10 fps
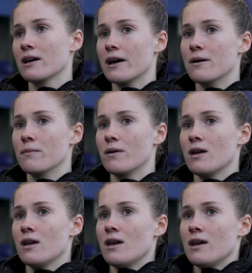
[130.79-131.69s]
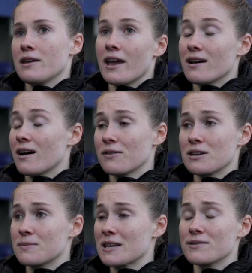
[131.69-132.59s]
Um, Yeah, I think
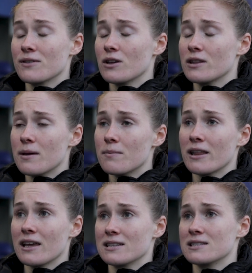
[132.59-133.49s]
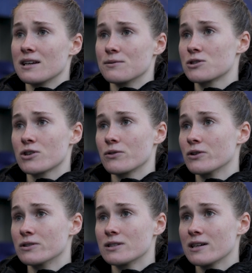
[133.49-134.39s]
it's massive, and the, the impact they had today was so
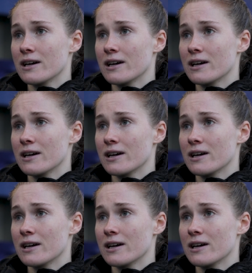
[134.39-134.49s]
good,